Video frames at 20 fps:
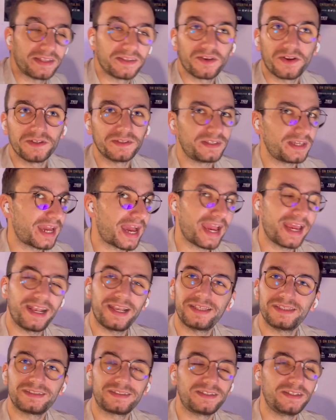all the
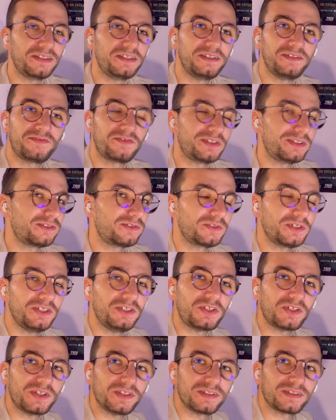islands, the different
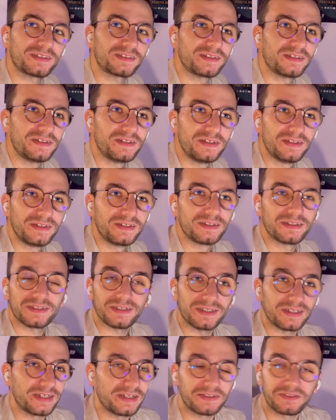regions.
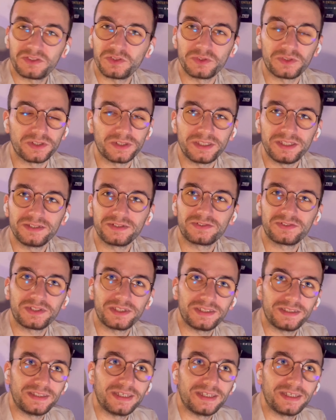Totally agree